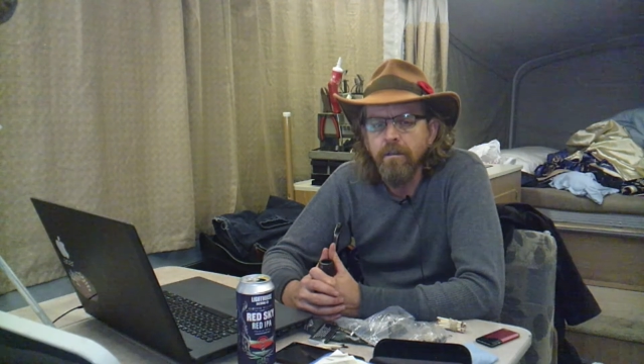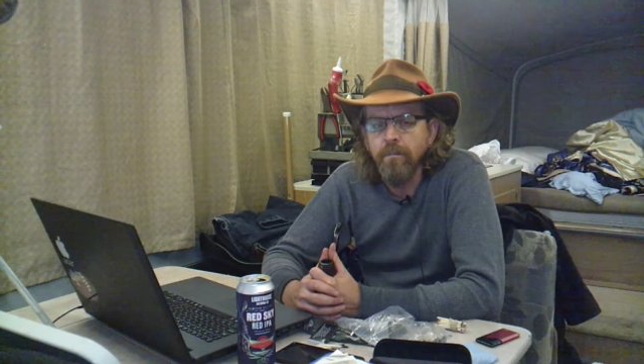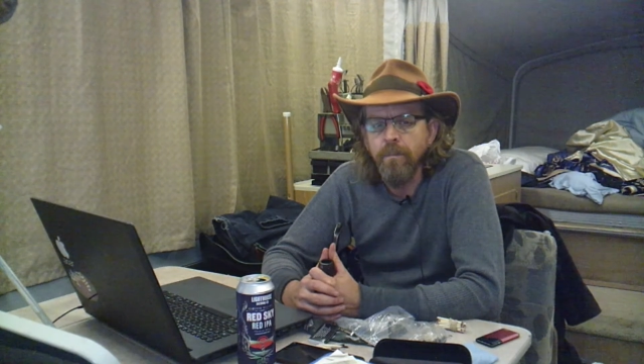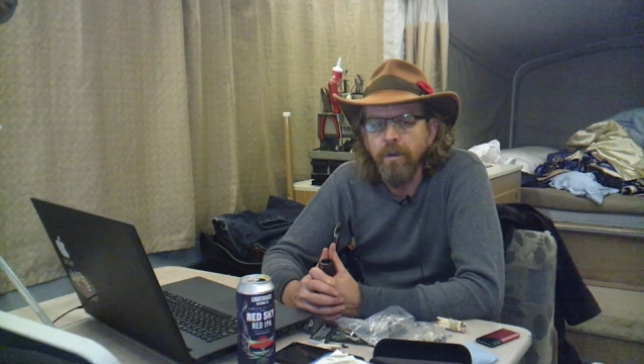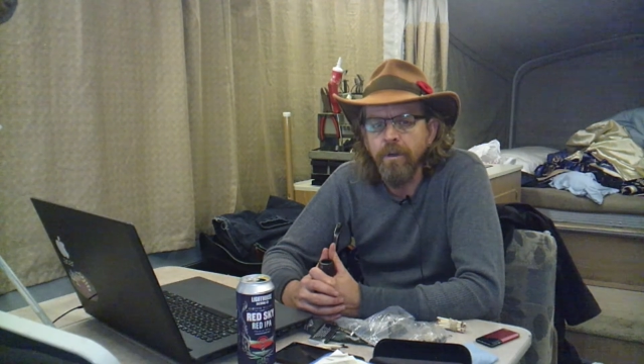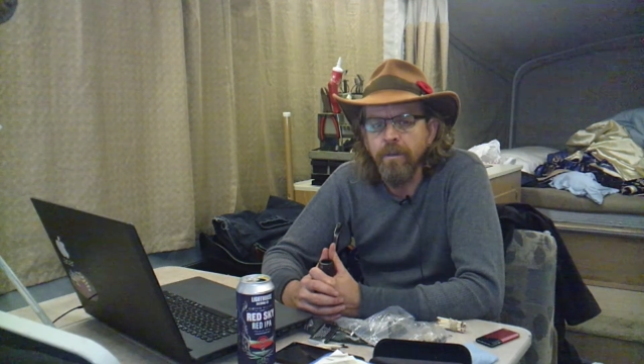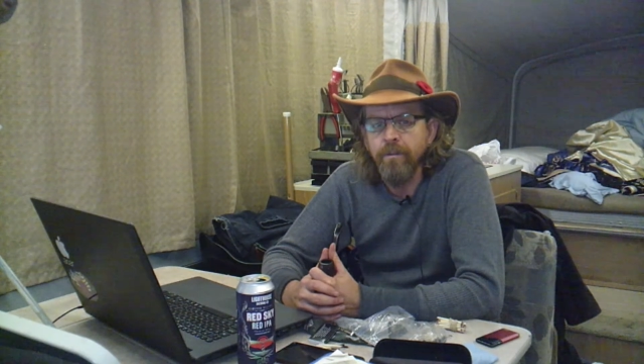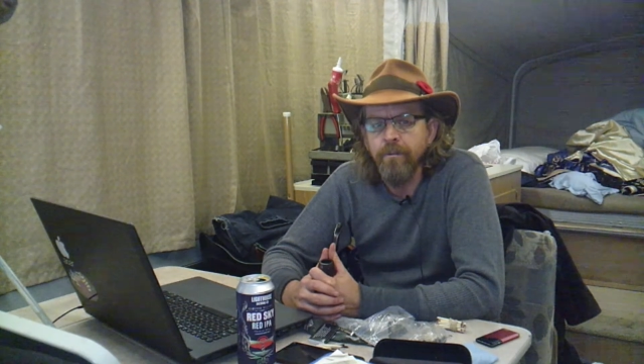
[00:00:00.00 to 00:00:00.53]

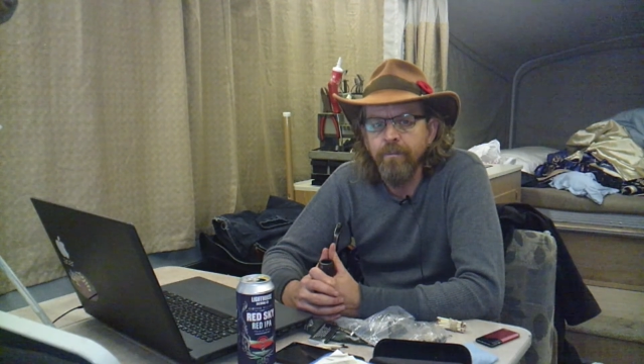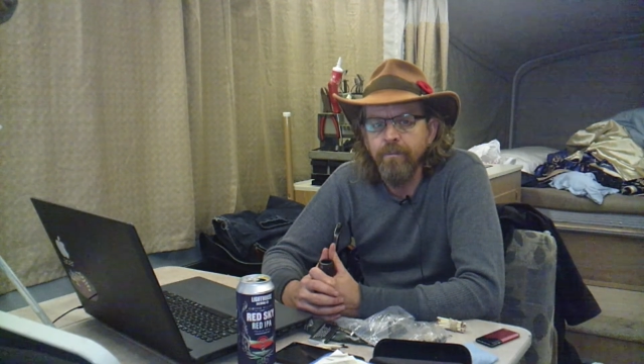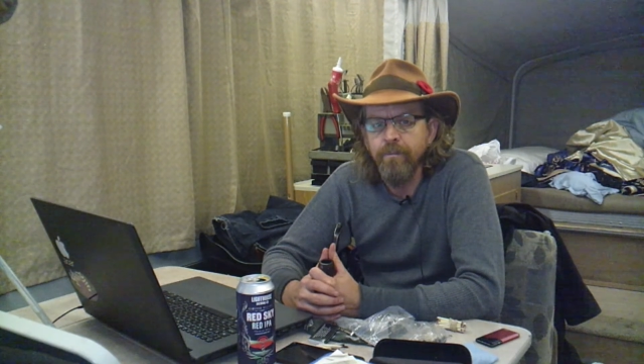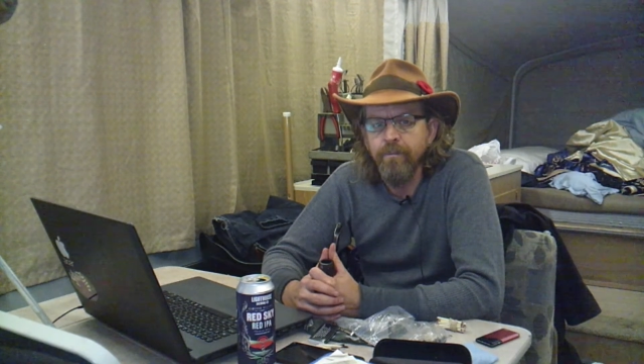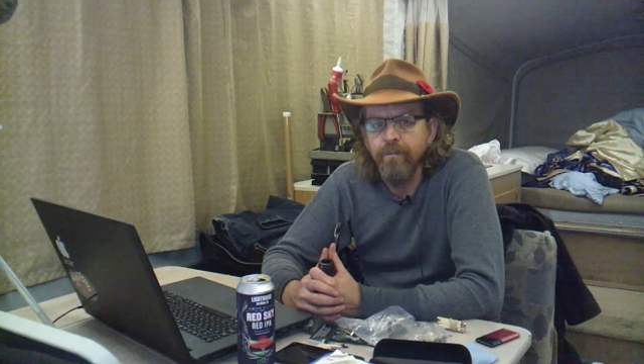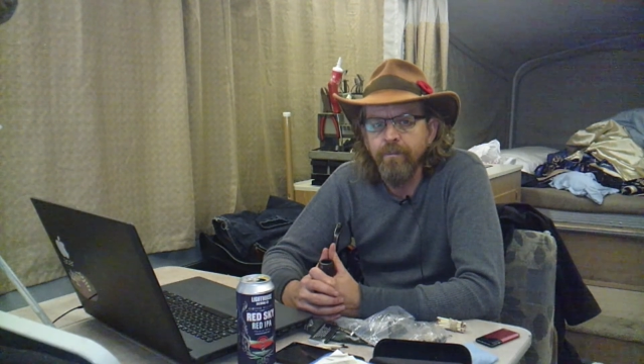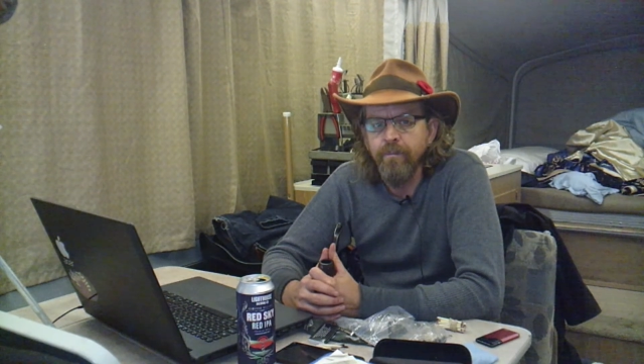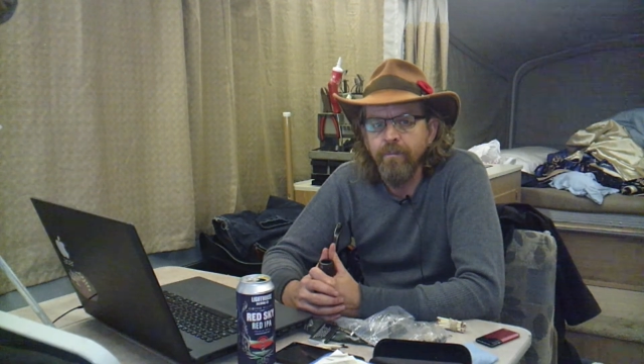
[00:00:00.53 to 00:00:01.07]
but
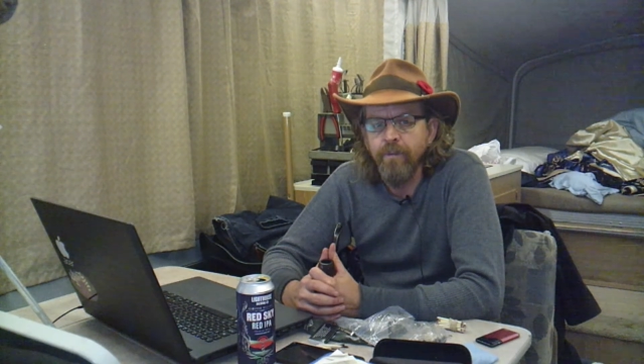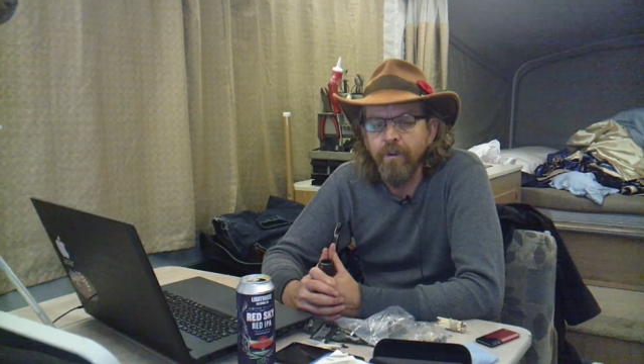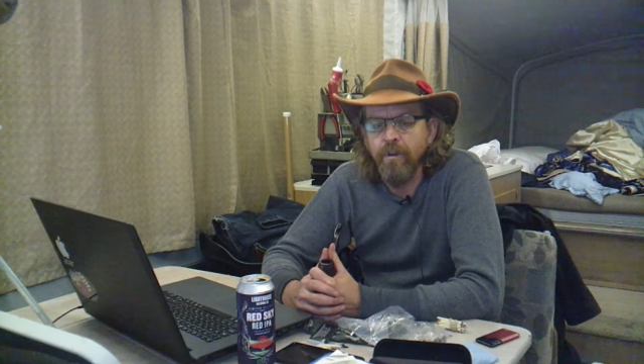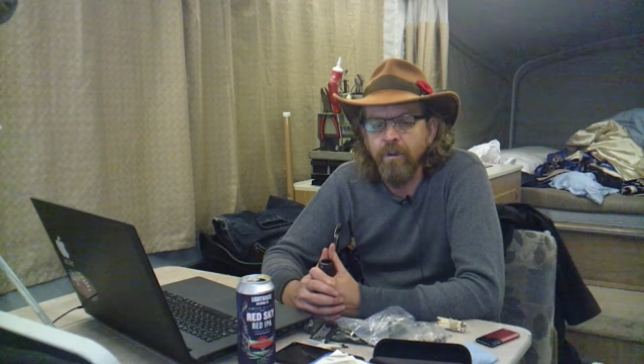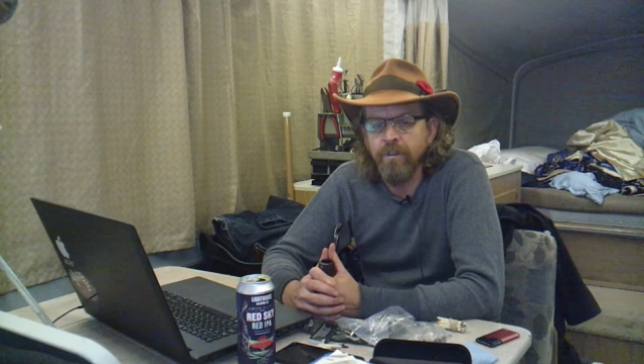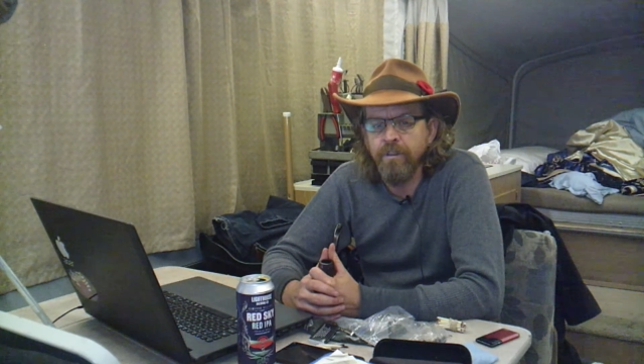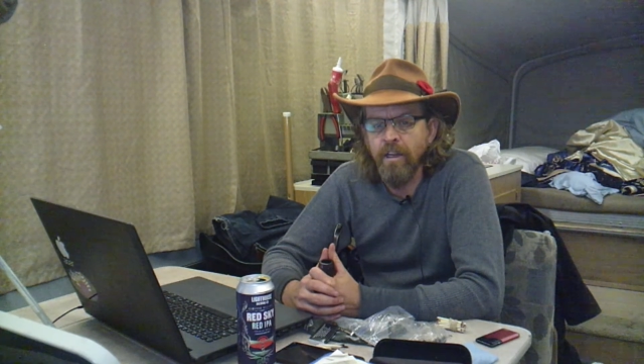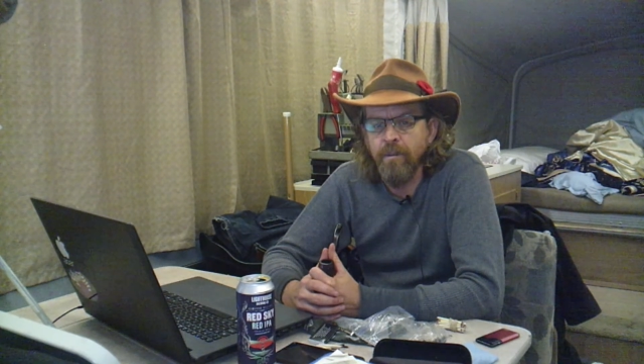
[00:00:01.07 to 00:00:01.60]
you know,
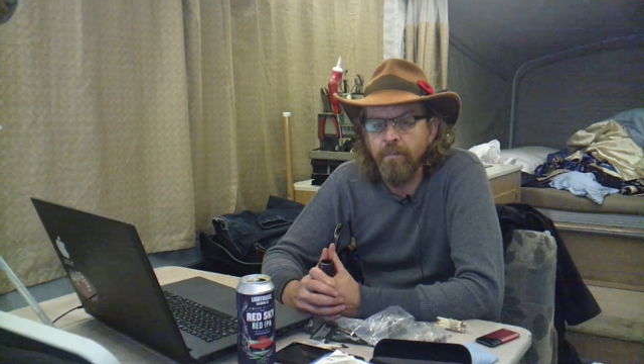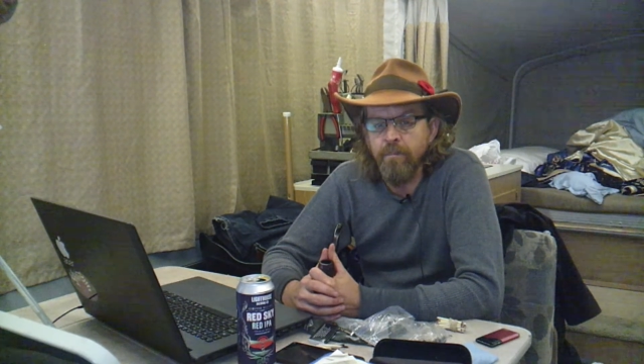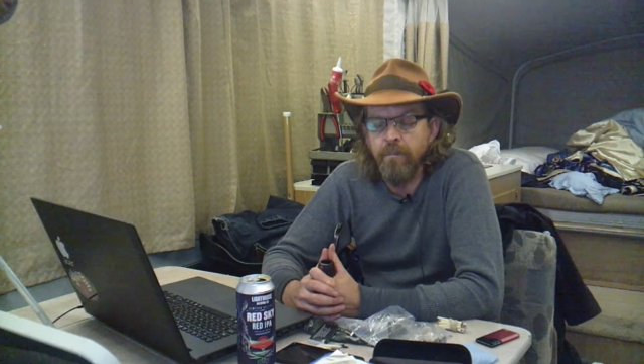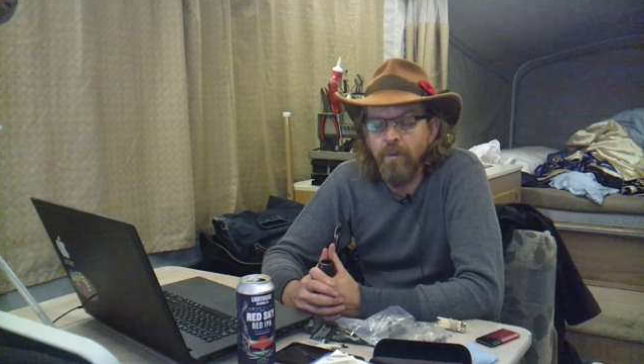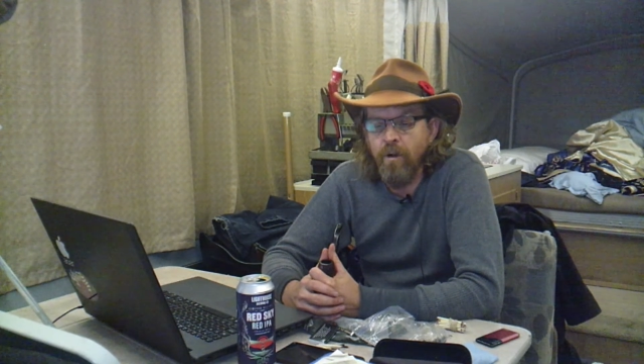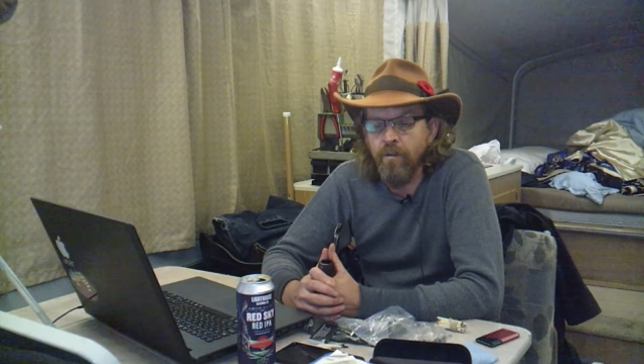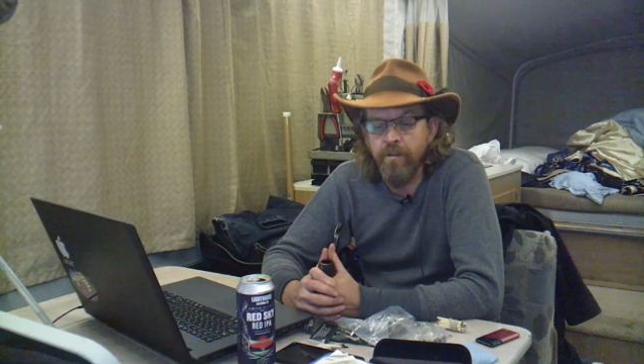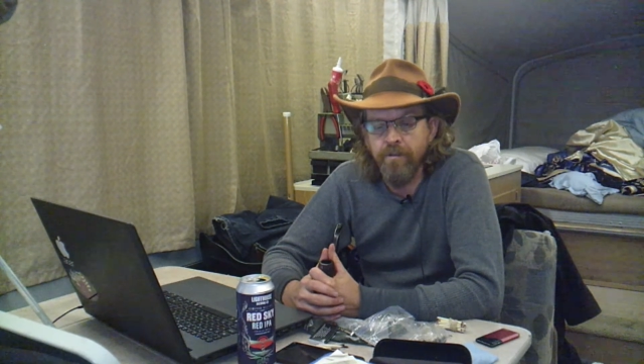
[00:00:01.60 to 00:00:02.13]
because I'm
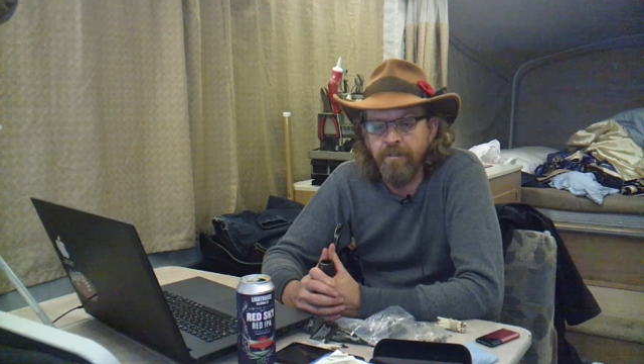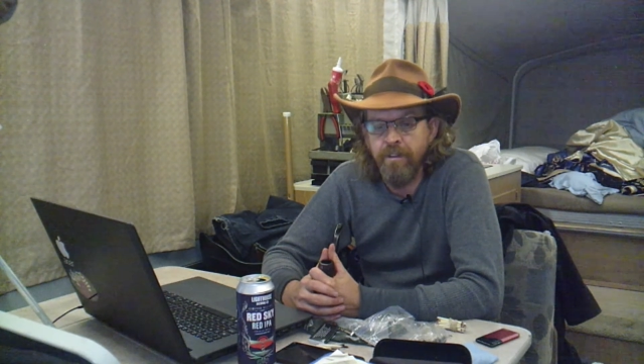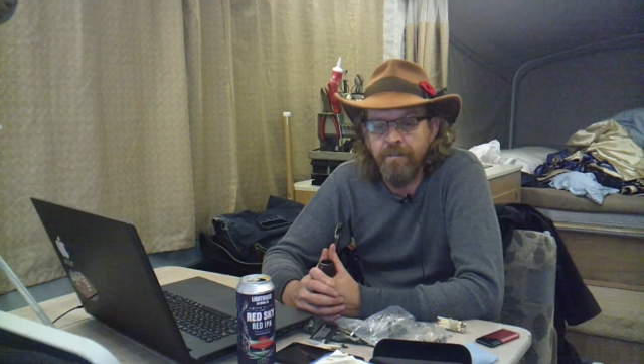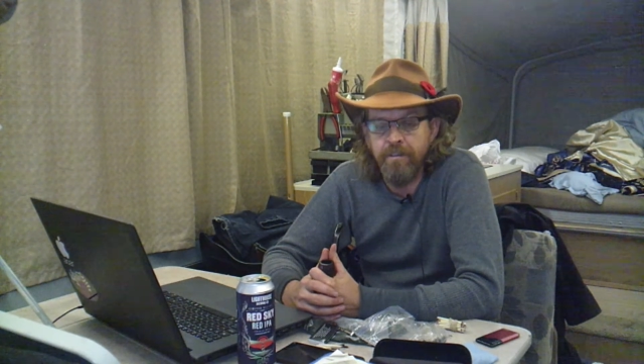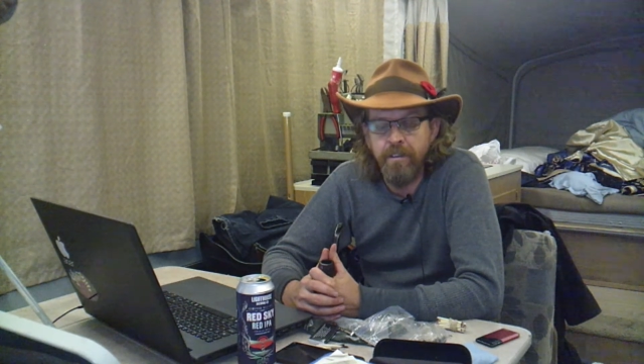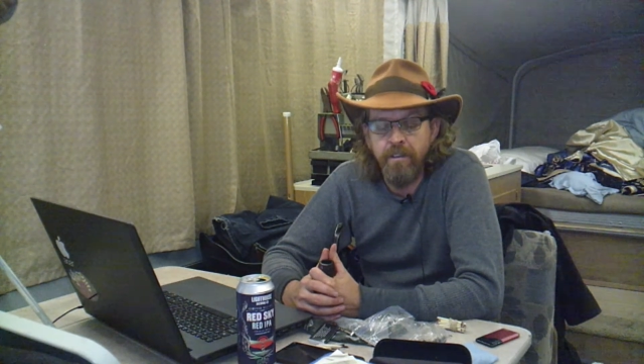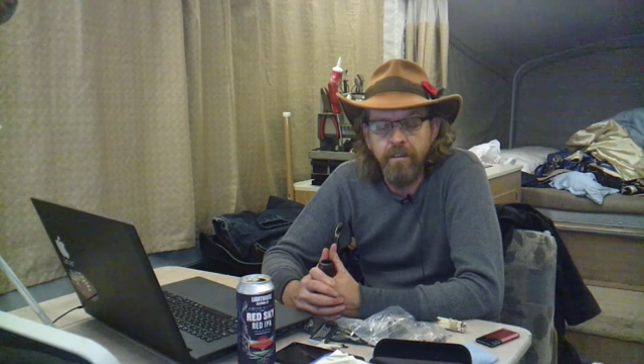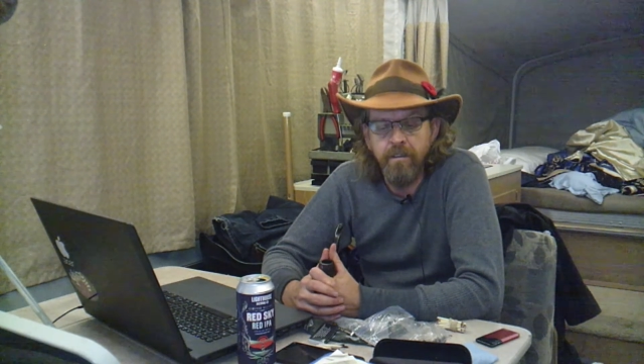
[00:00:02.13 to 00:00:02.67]
over
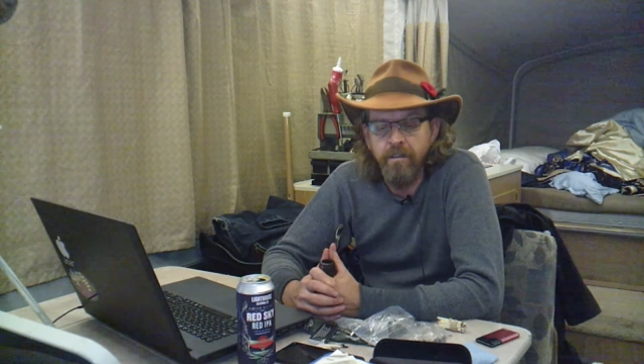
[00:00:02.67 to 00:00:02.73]
50,